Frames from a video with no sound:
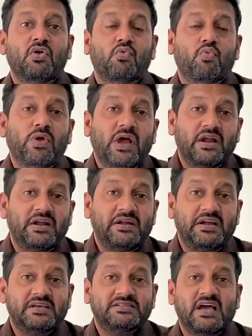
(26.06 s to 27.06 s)
We are a
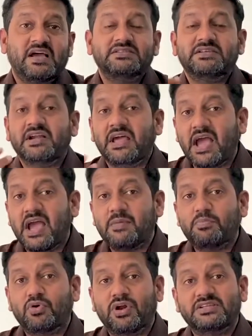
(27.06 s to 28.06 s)
data science and AI
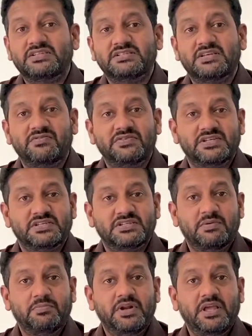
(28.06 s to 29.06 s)
products and services
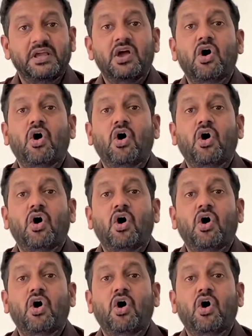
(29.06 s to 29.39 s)
company